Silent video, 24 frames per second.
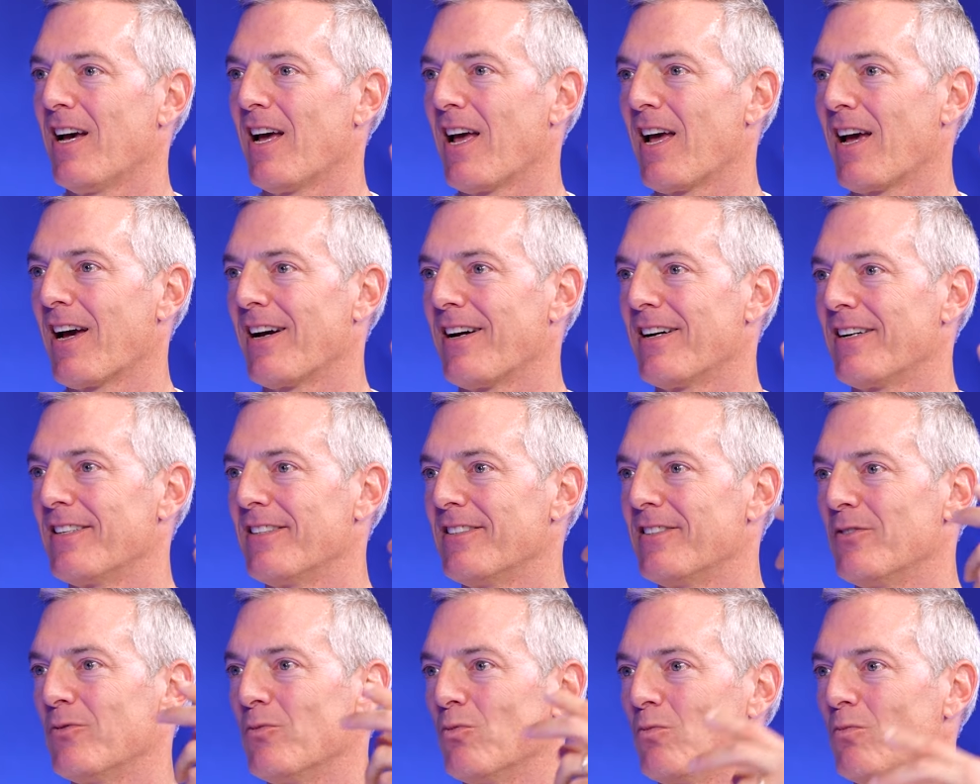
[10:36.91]

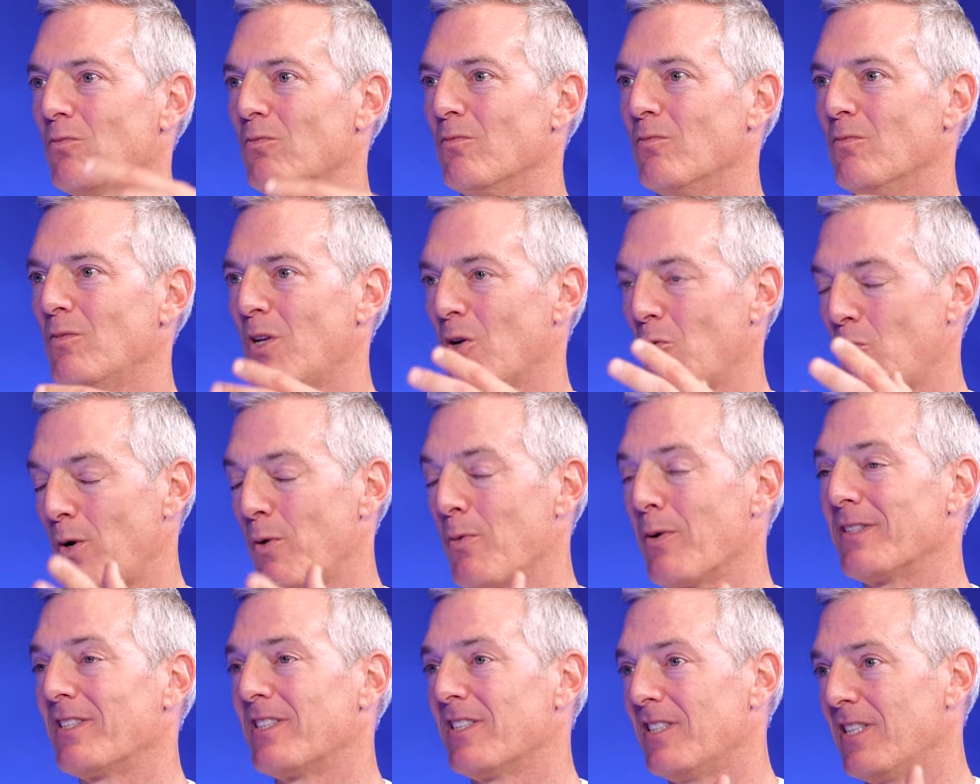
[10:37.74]
and you know, we
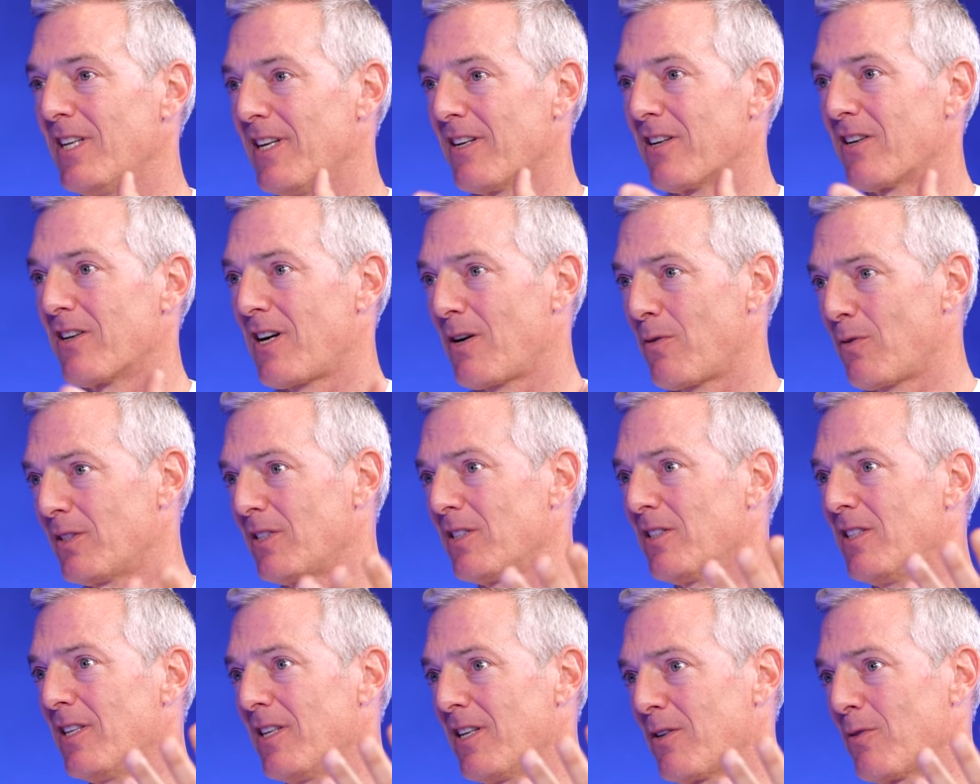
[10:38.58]
went to dinner, I went
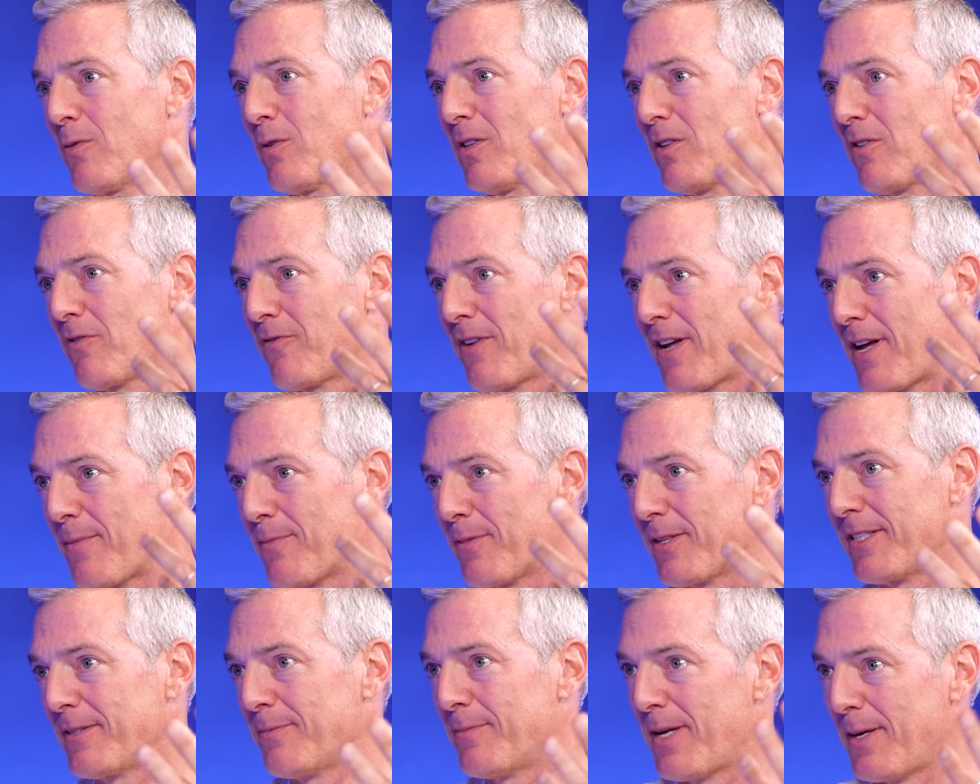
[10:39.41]
to dinner with your
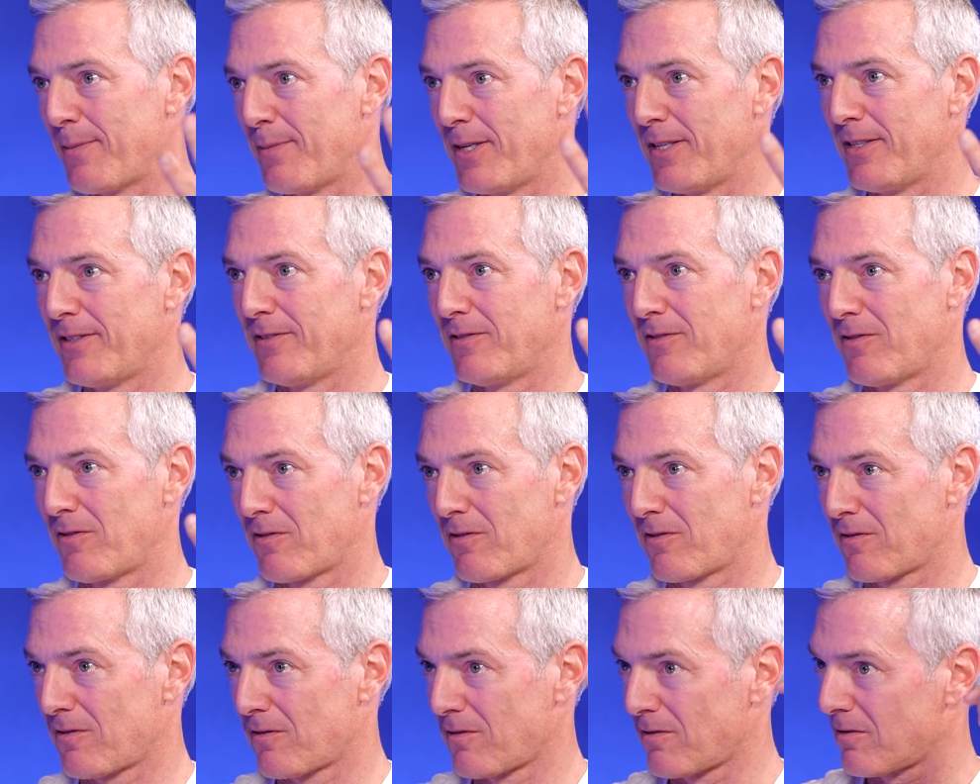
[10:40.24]
family maybe
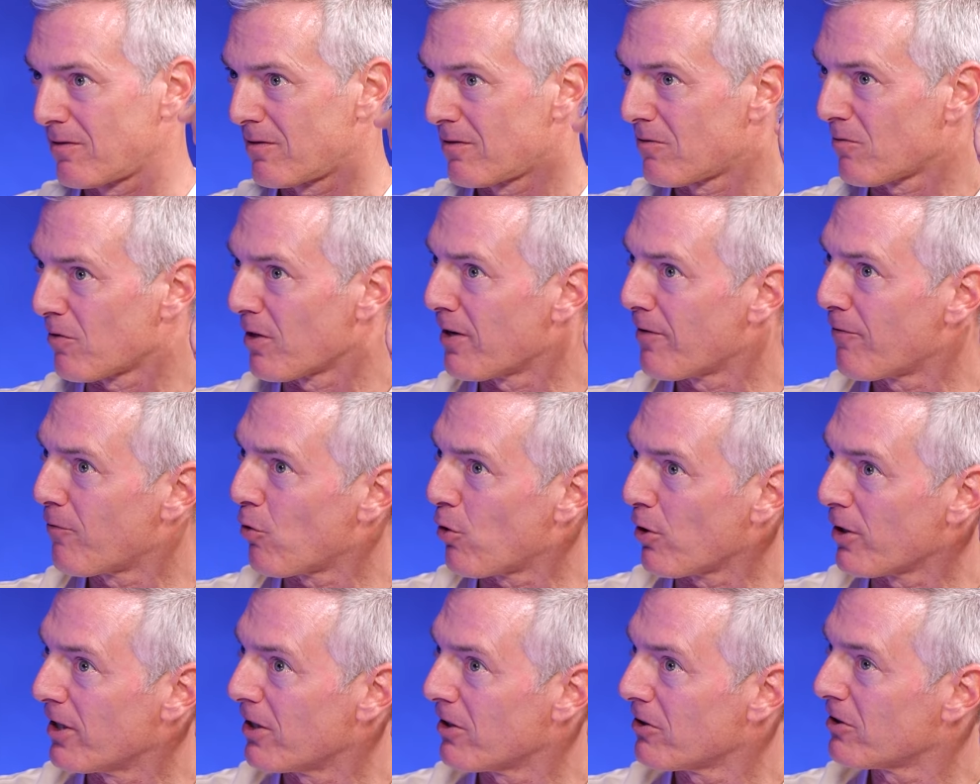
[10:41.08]
3 or
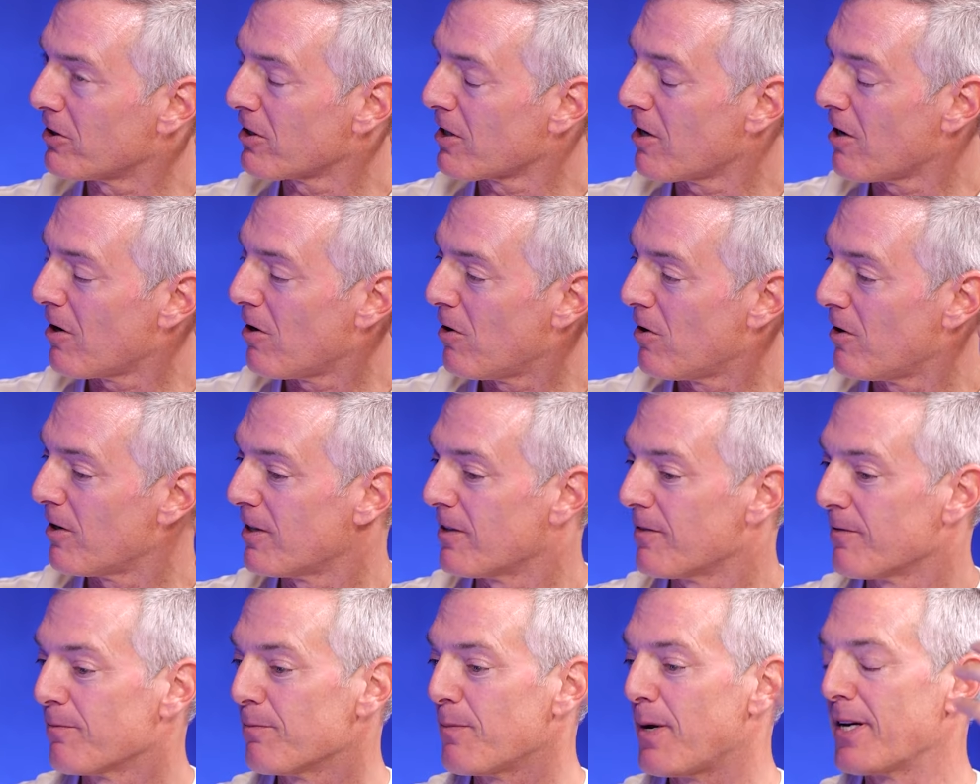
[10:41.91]
4 years ago
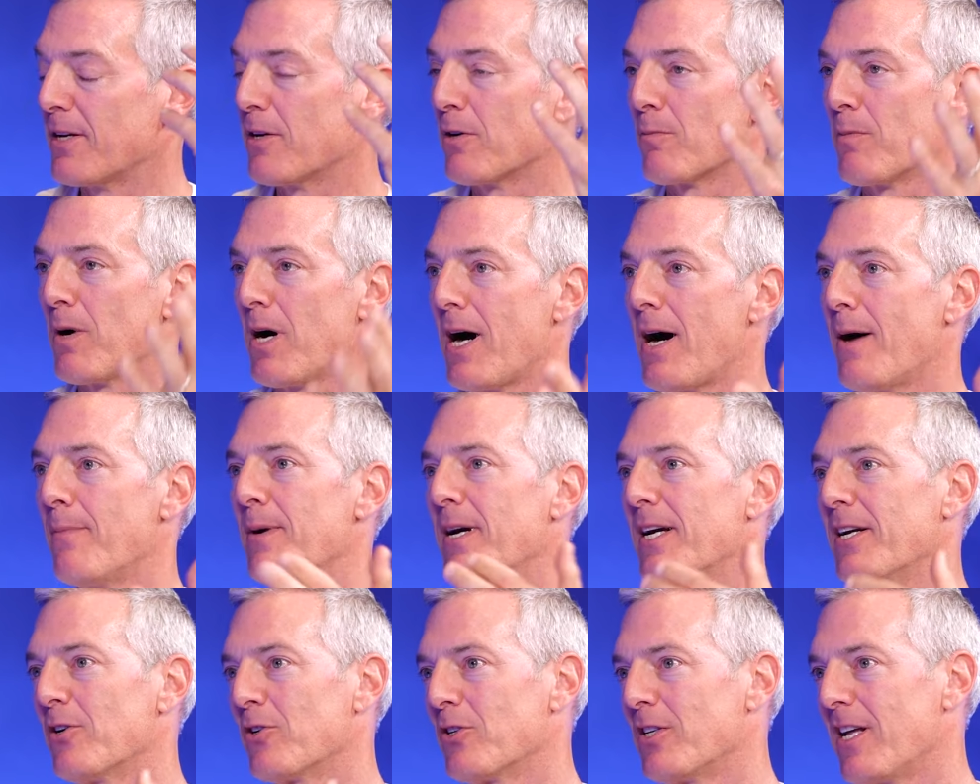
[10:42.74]
and met your mom,
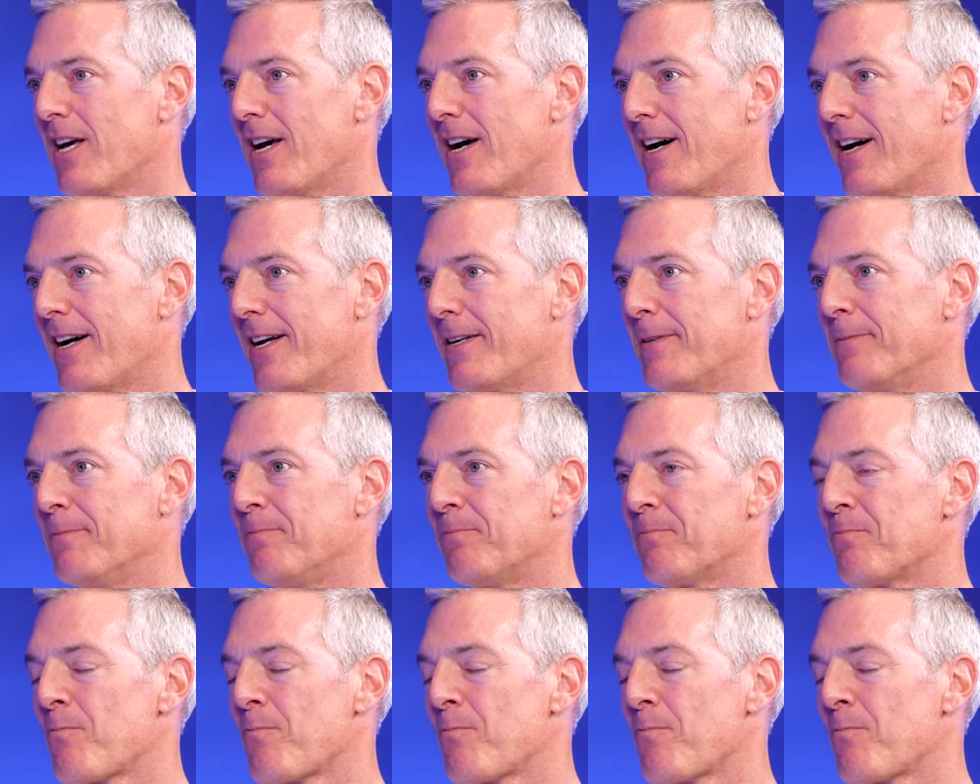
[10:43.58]
met your dad.